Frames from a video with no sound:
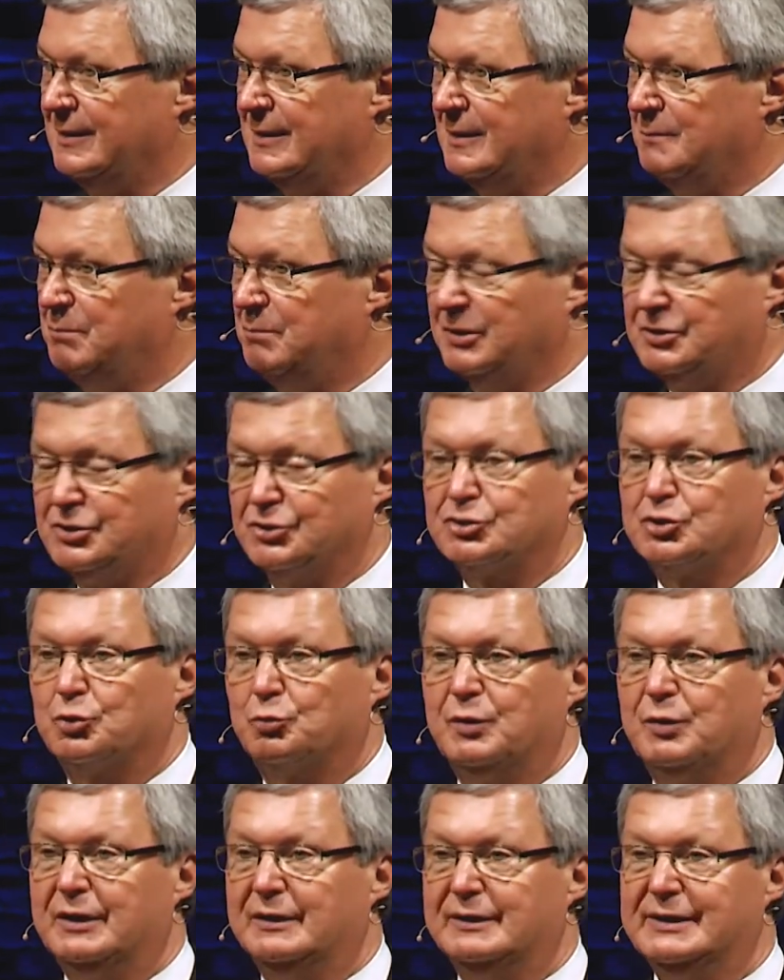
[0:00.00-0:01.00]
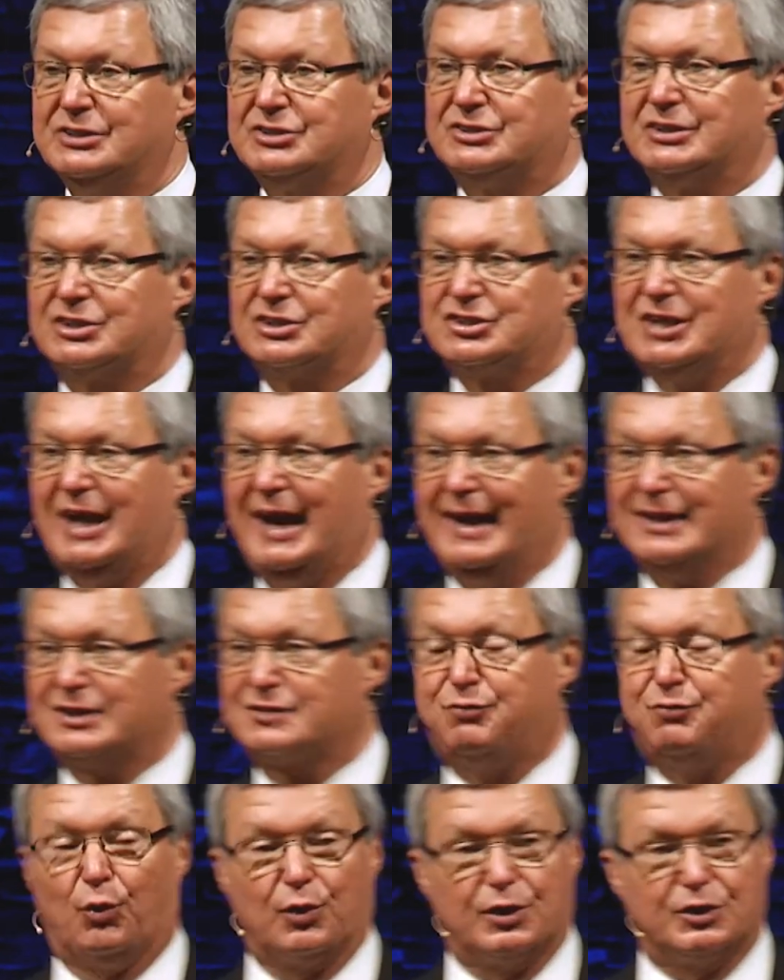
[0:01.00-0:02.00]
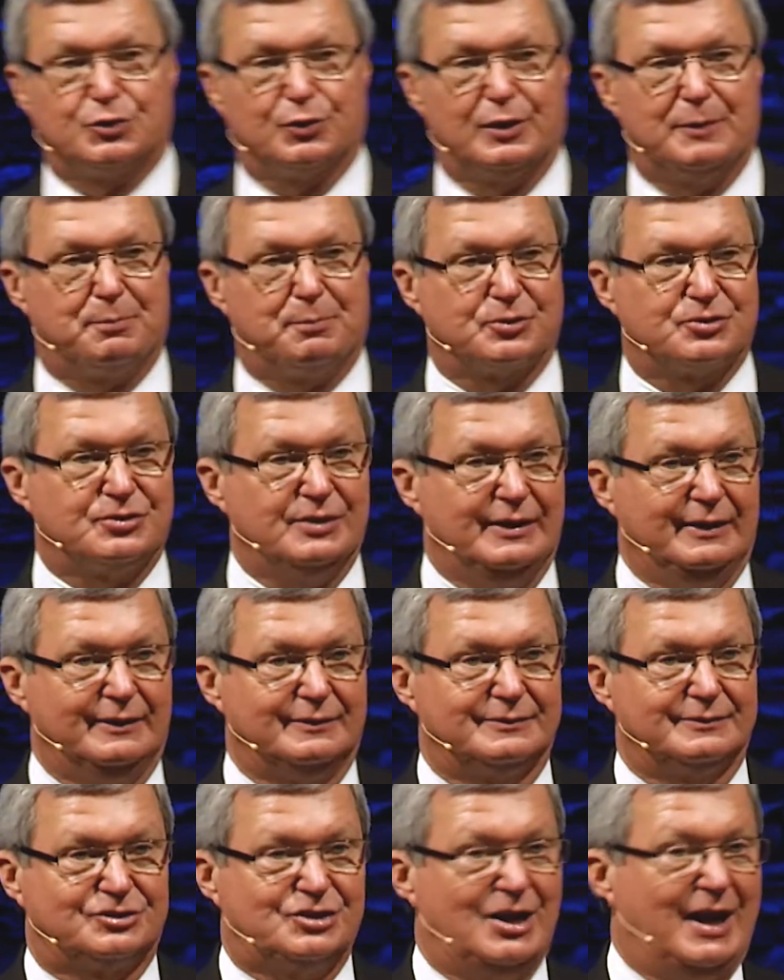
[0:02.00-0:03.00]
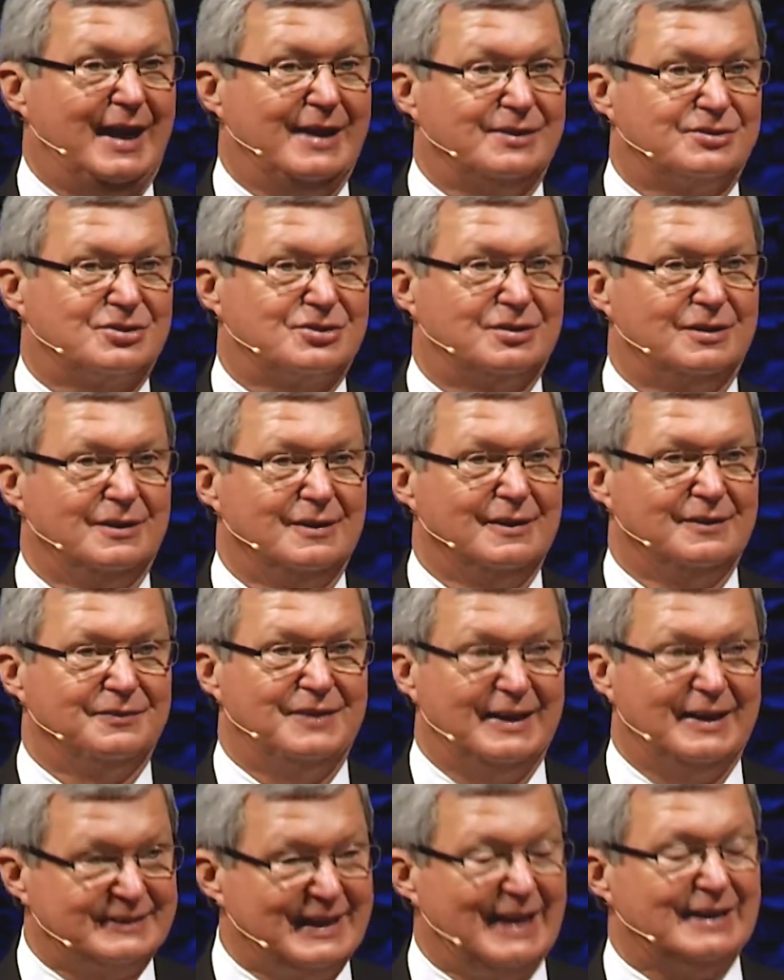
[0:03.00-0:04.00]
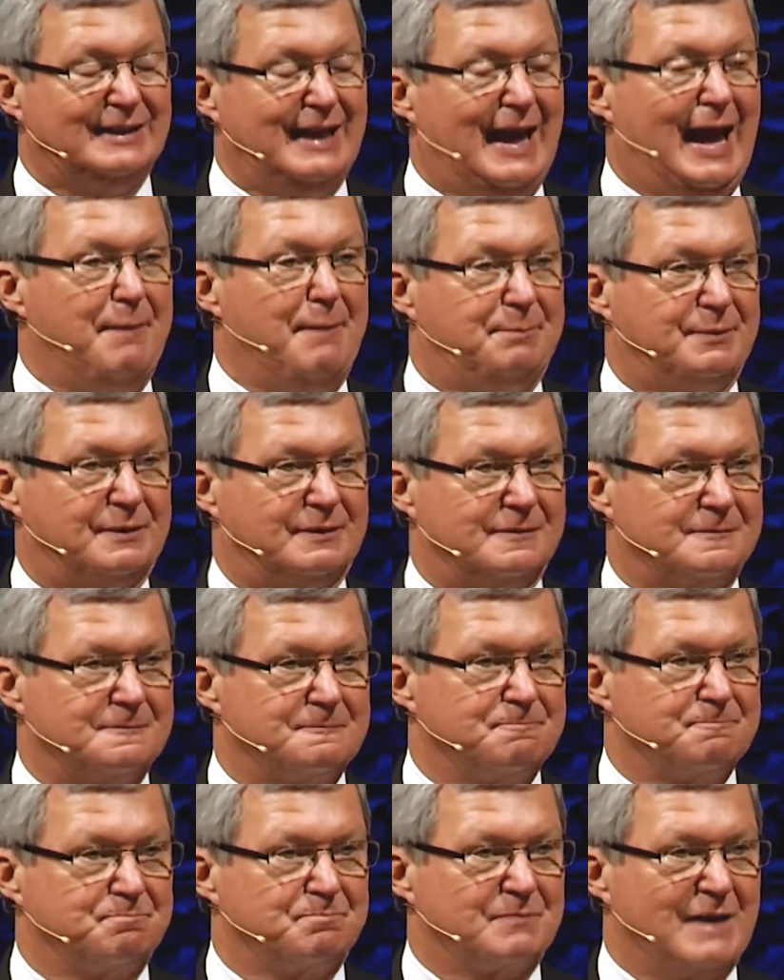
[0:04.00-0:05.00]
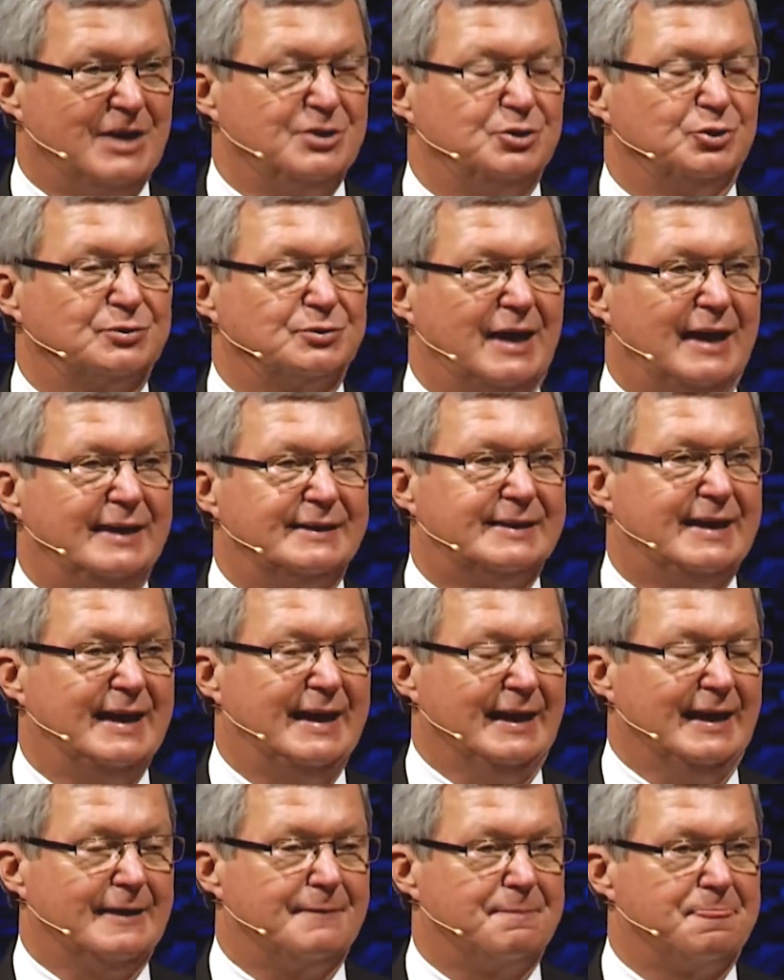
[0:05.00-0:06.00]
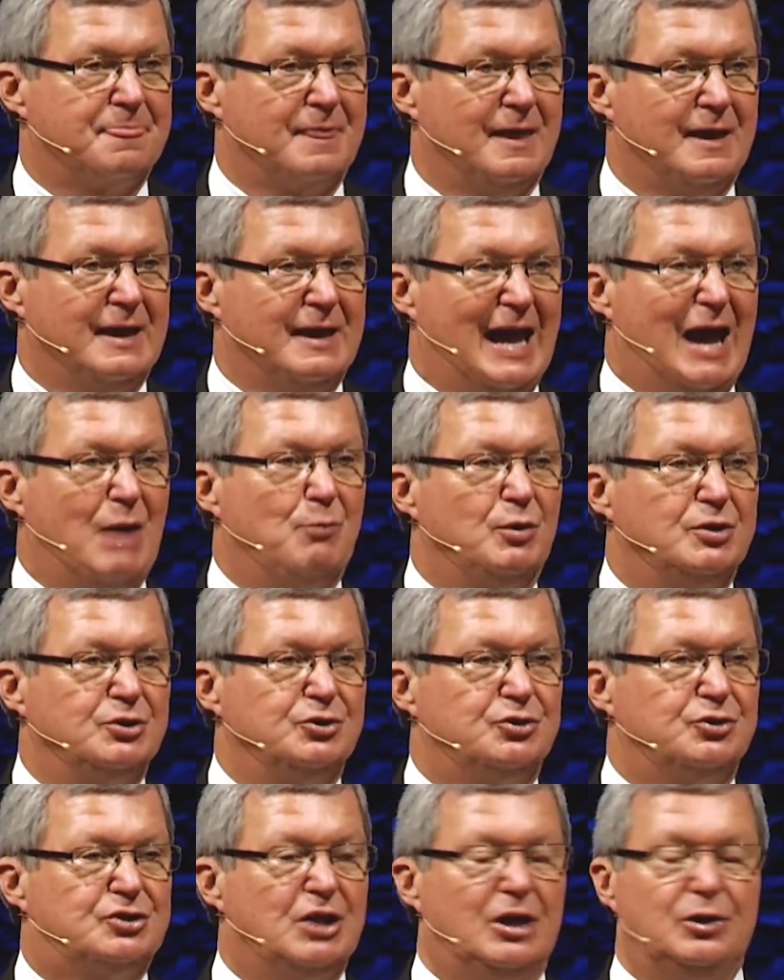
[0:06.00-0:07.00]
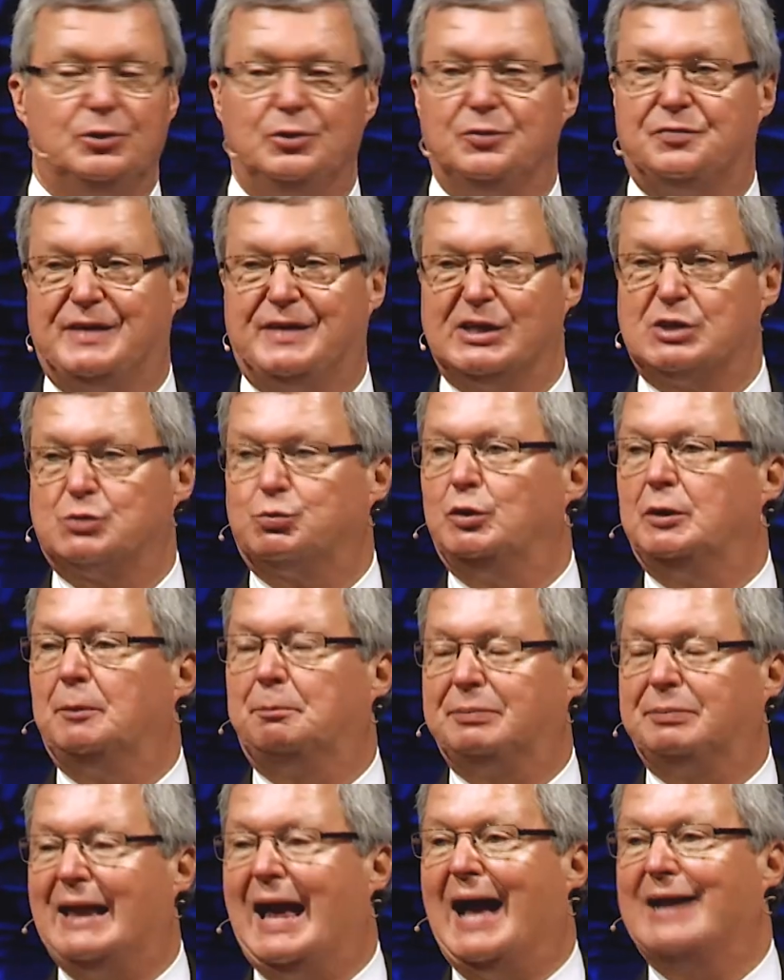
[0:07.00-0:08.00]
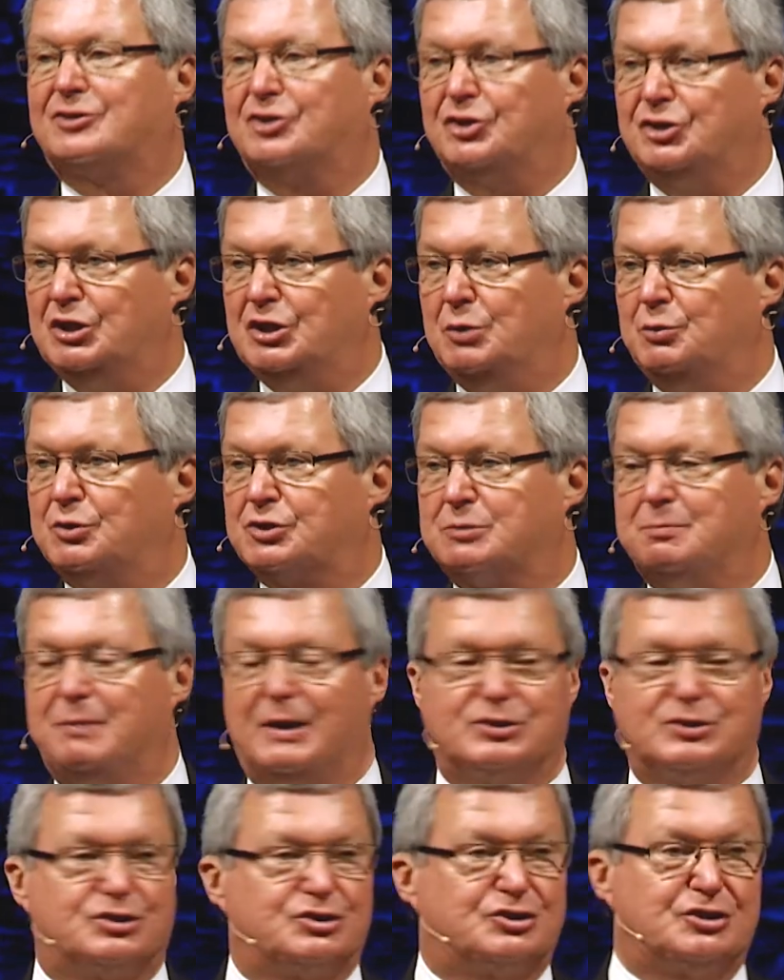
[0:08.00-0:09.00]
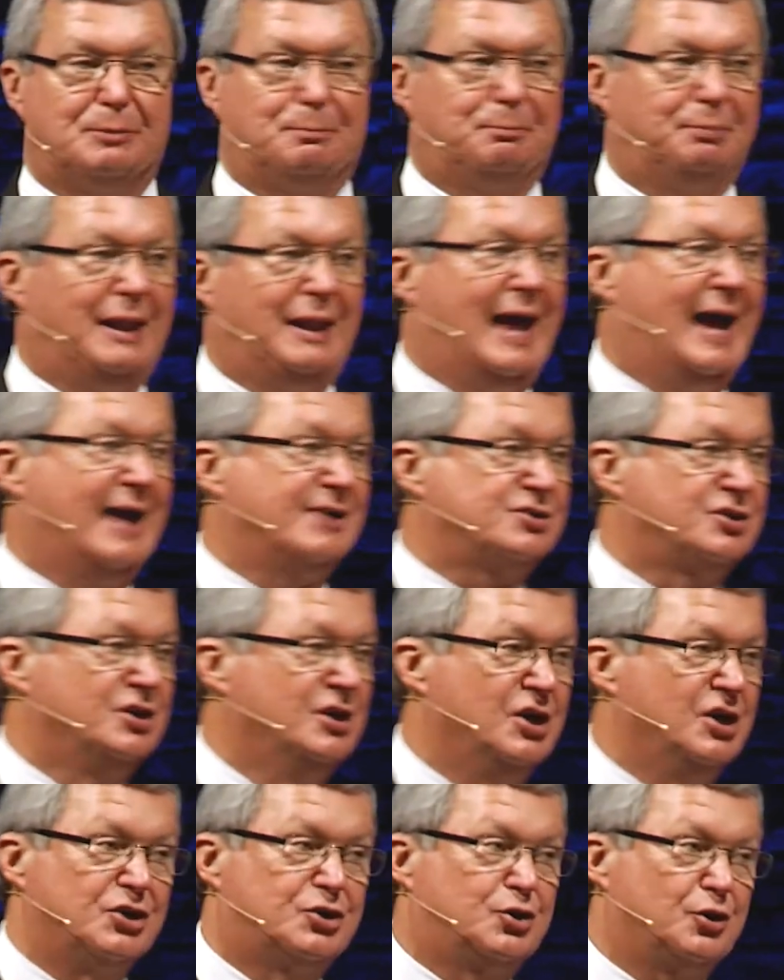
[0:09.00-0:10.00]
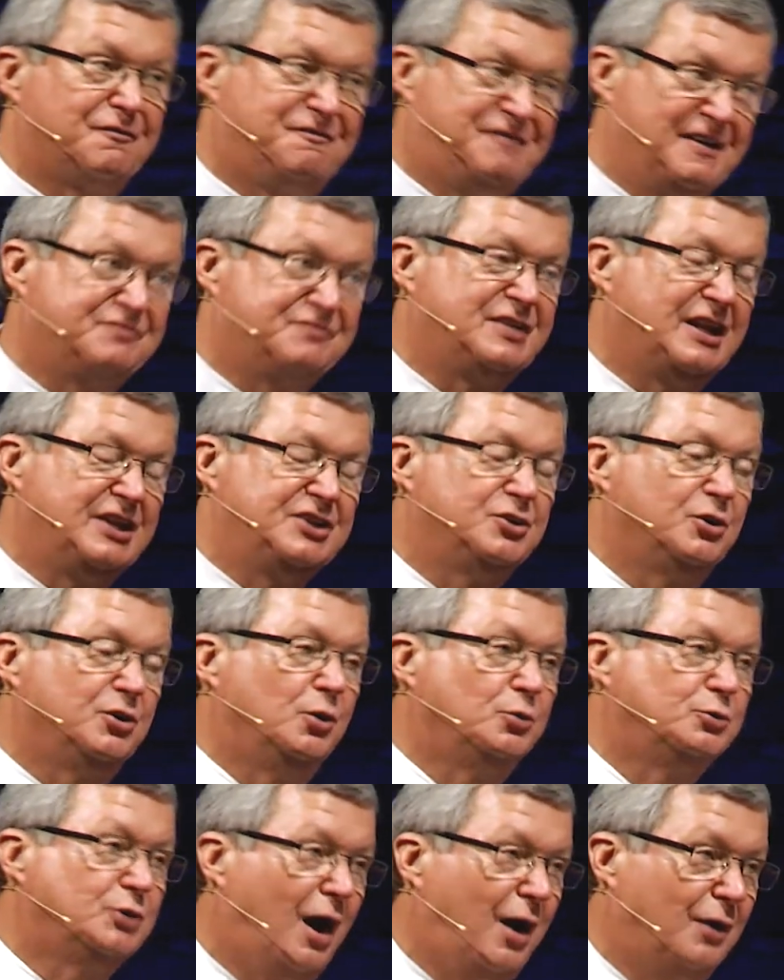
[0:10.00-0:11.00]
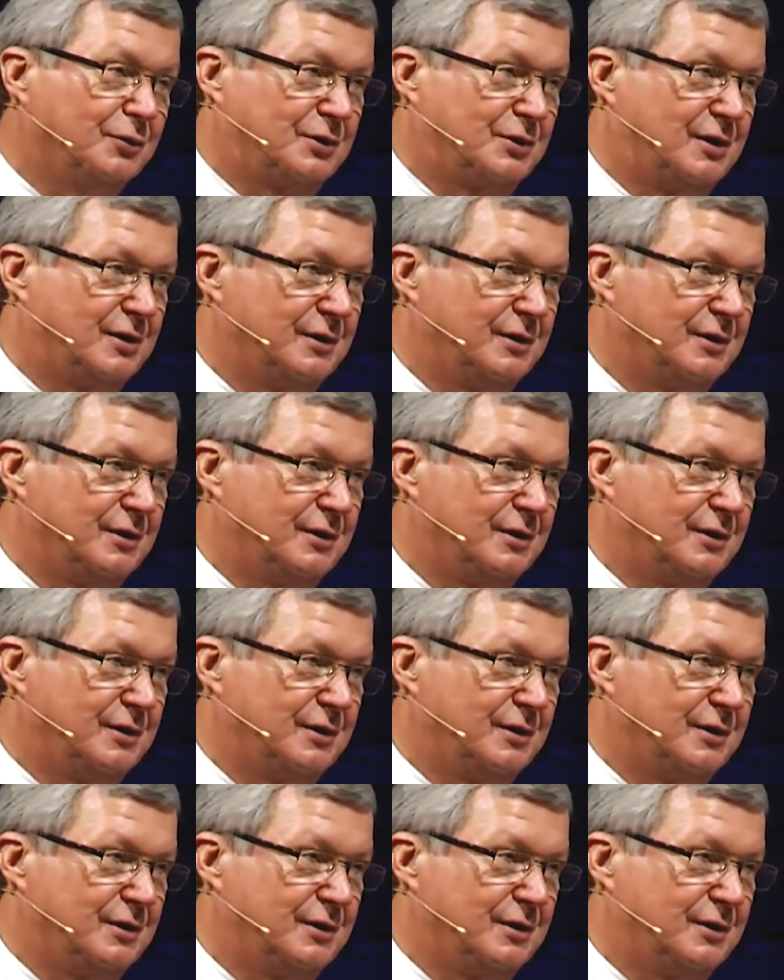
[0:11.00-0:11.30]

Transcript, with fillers: But there's a realistic chance, 43% chance, that that'll happen and you'll date again. And when you do, this will apply to you as much as it applies to your 15 year old daughter.